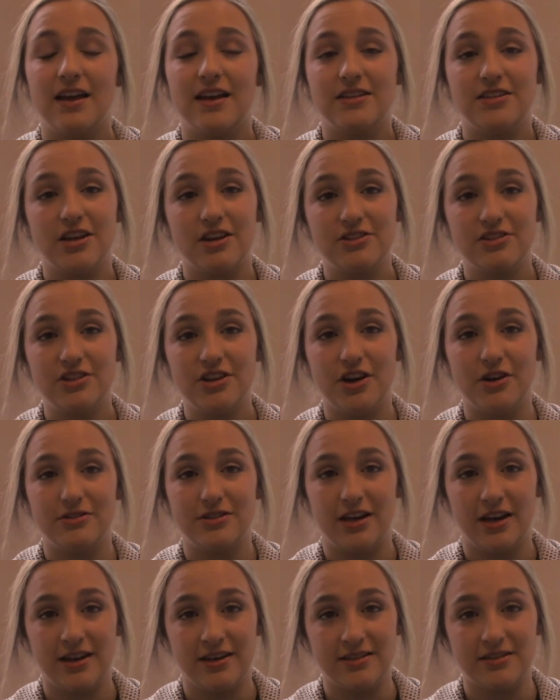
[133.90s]
Dr.
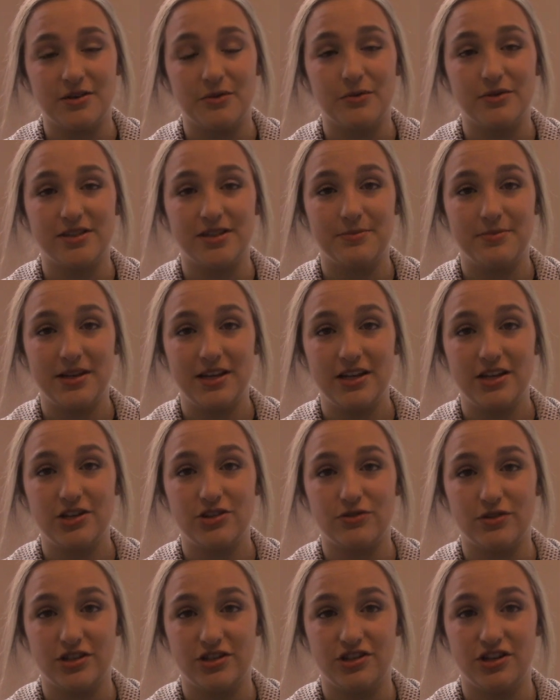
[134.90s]
Hotez was a
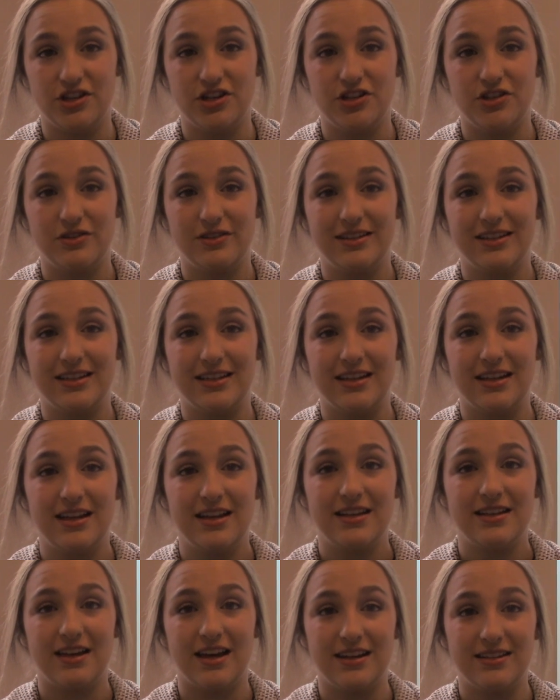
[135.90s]
pediatrician during
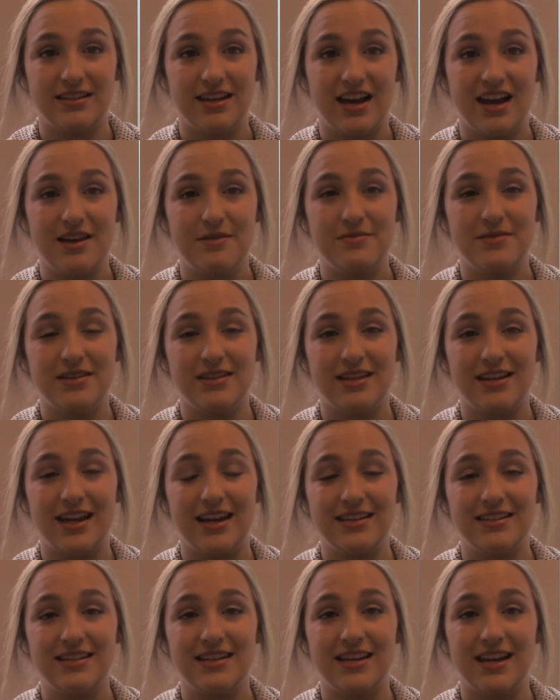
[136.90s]
a time in the
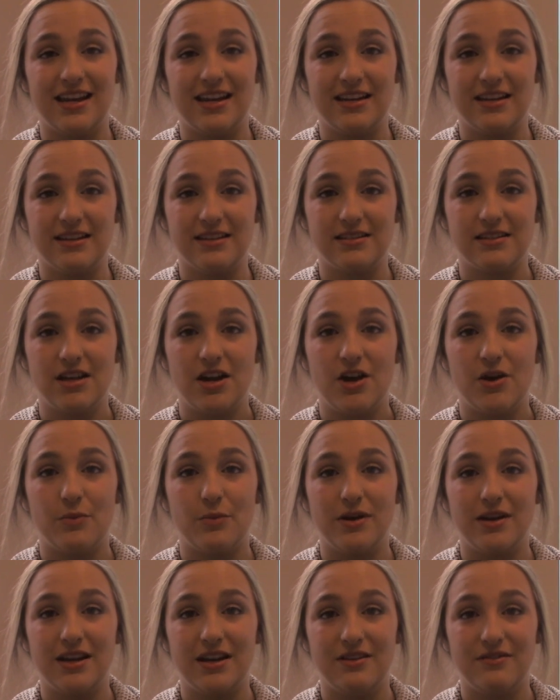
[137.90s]
1980s
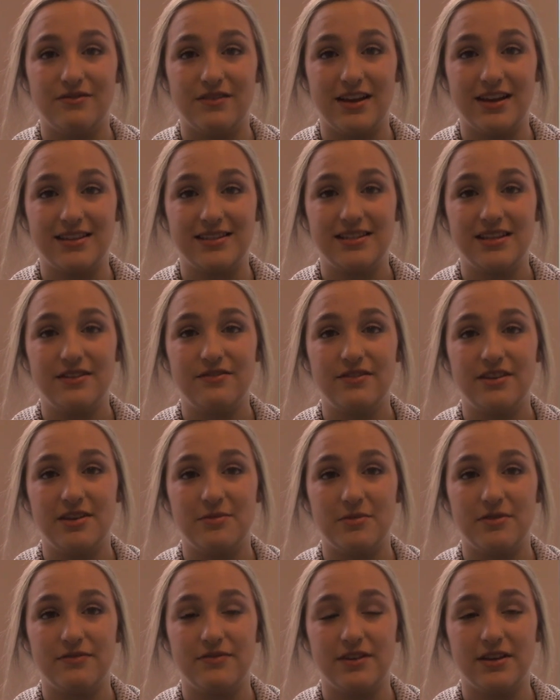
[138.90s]
when invasive
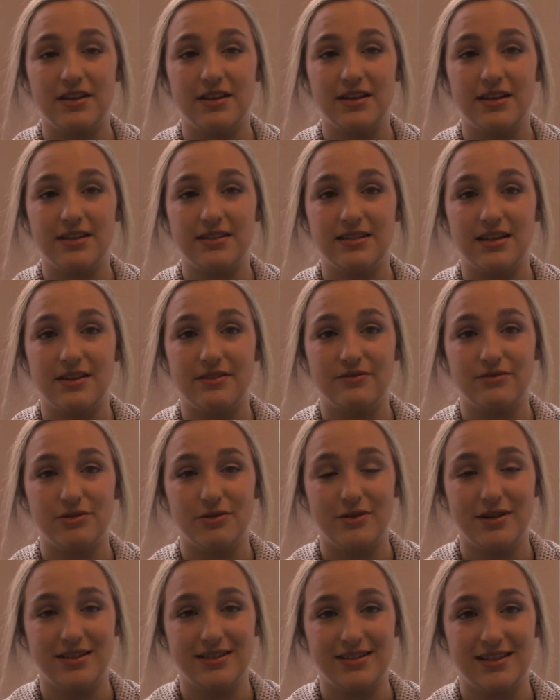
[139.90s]
Haemophilus
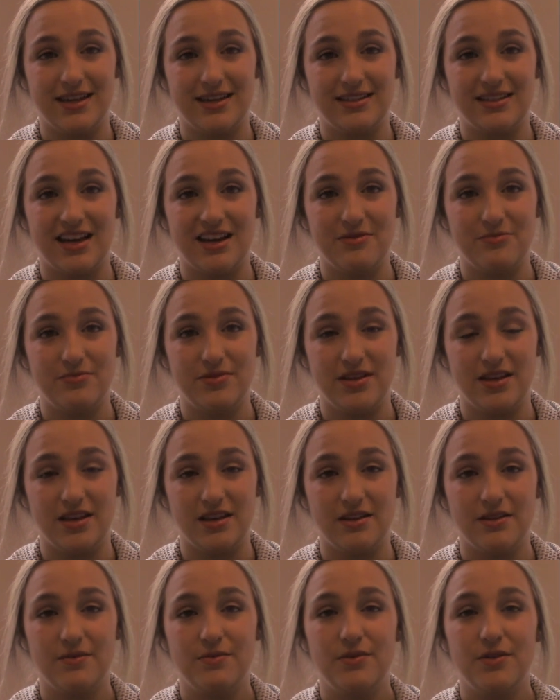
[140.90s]
influenzae type
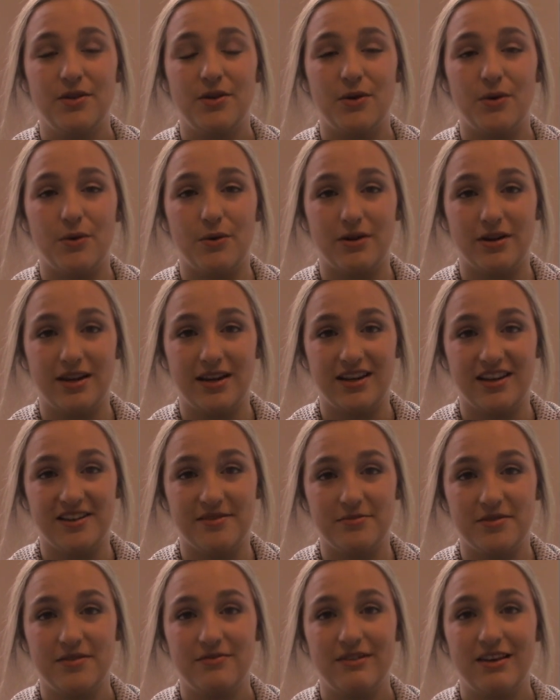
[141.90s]
B, or
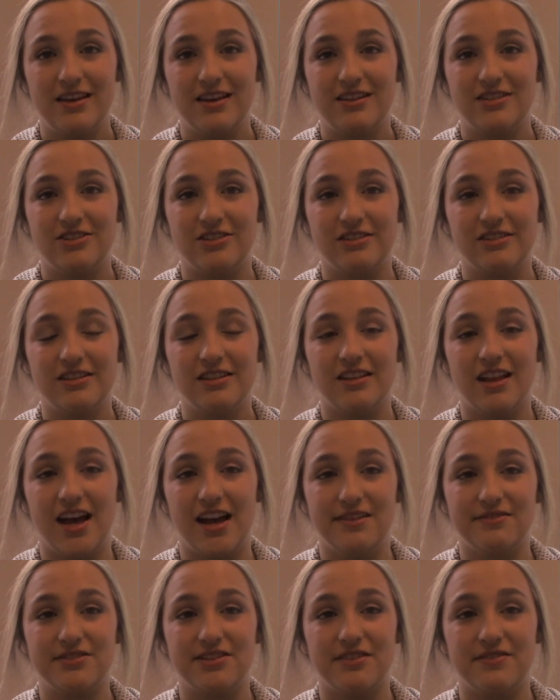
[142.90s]
HIB, took the
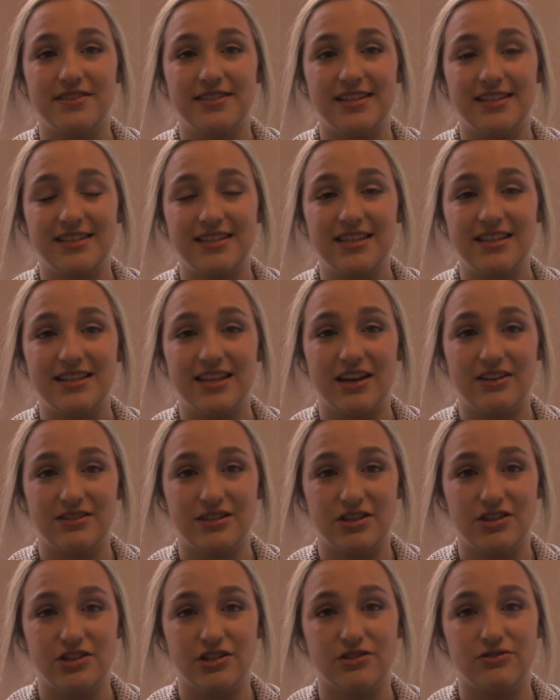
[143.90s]
lives of
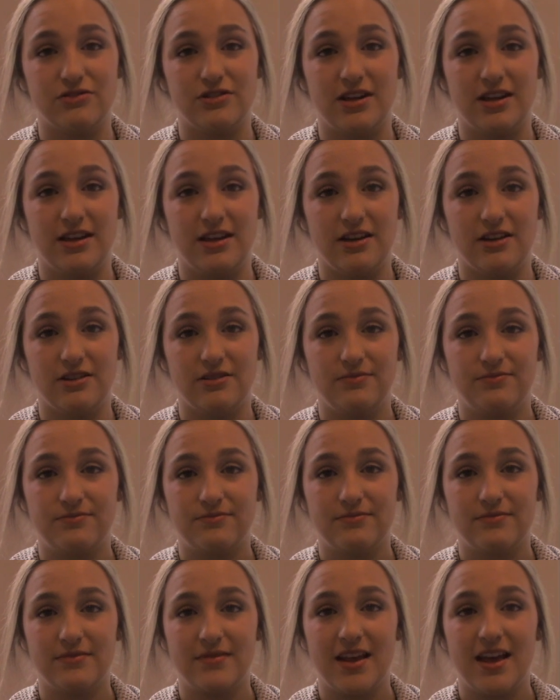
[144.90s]
60,000 children a year.
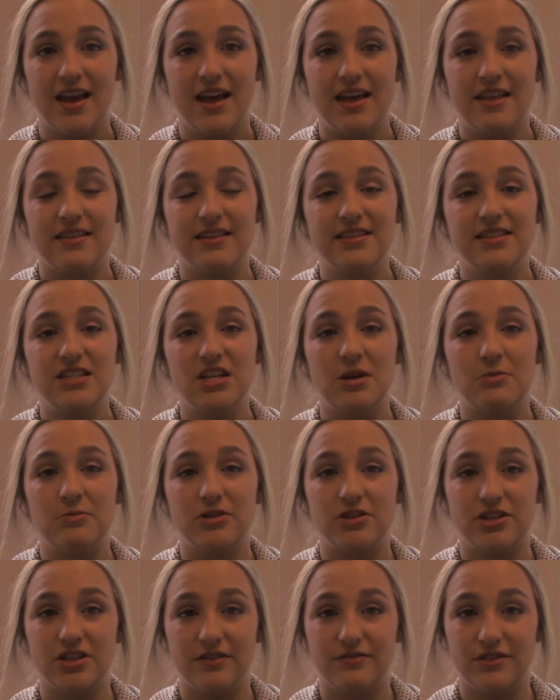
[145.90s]
This
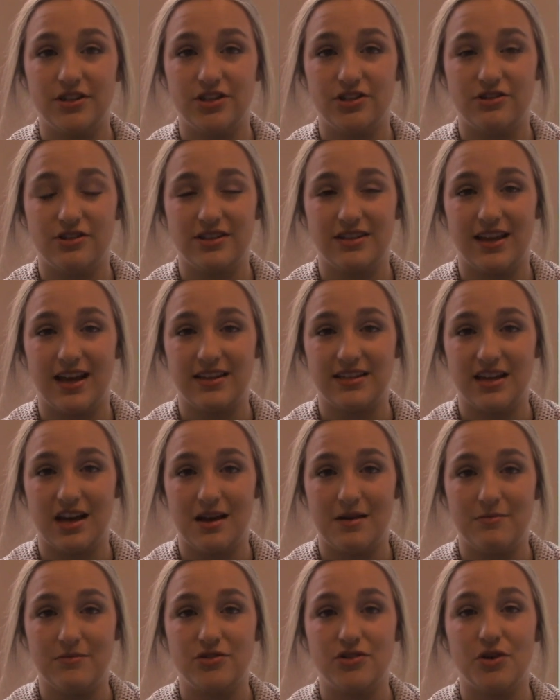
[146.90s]
number shifted during that
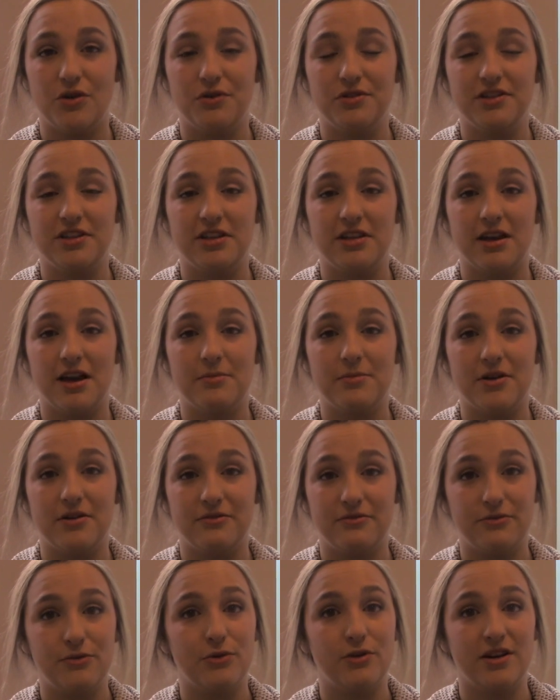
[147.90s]
time to only
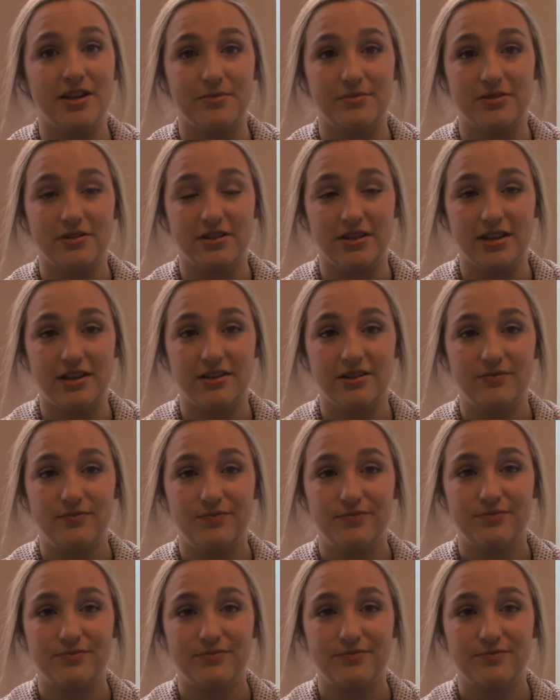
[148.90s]
about 40 per year.